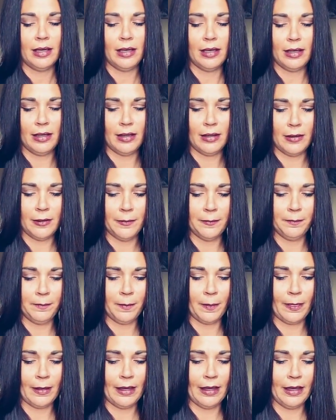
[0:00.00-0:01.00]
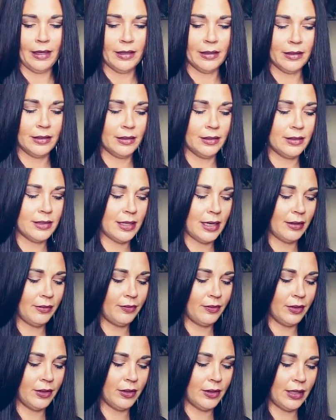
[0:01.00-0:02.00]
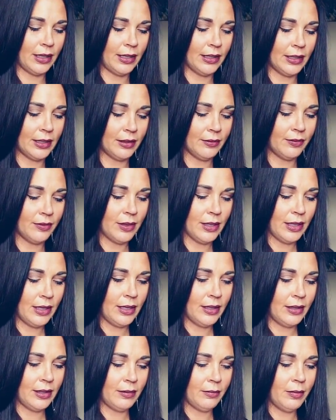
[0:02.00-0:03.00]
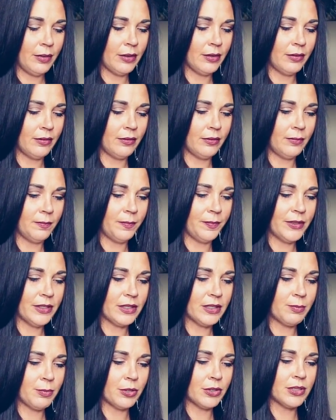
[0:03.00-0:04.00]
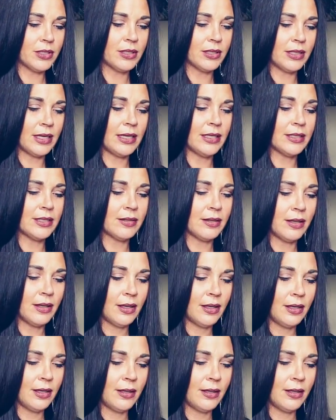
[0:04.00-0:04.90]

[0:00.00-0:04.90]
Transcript: um, and I feel like if they've been this person has